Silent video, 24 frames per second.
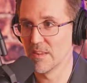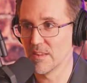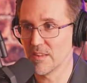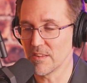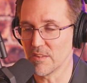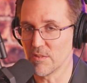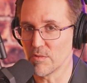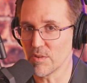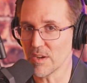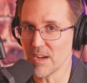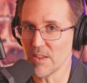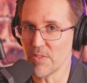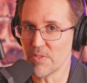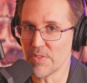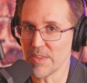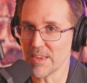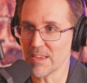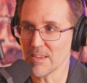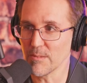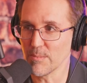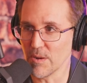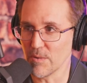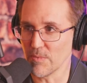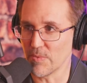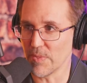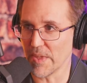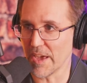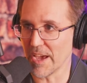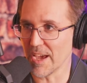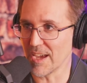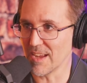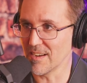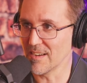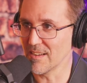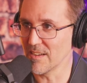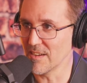you got to think about
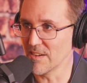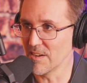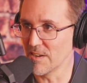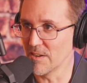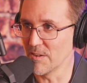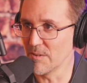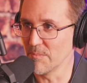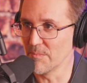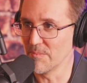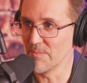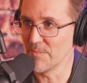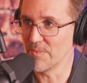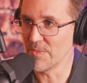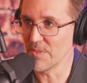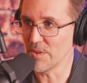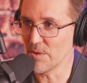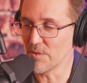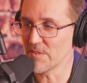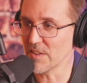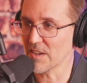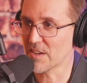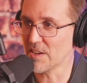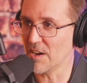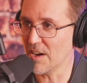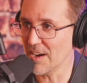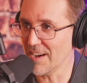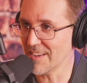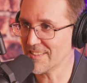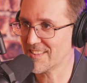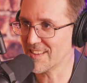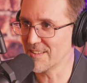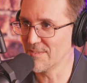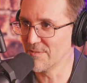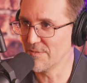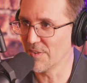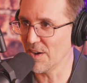that. Um, there's right. a cost
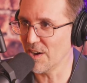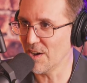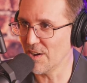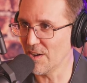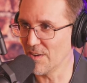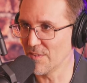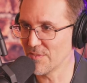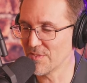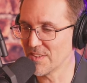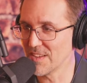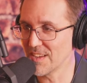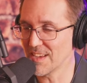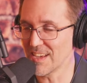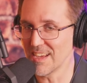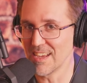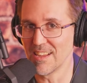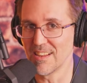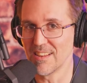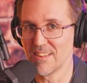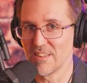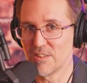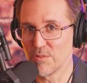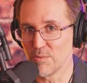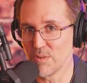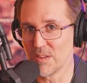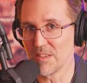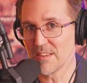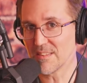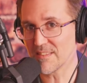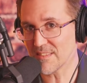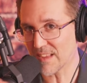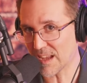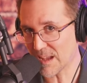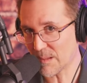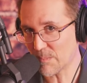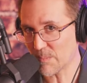involved right, right. in doing the
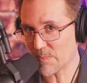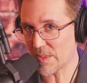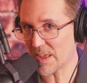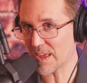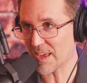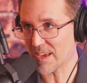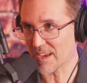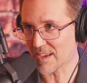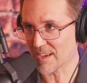same thing.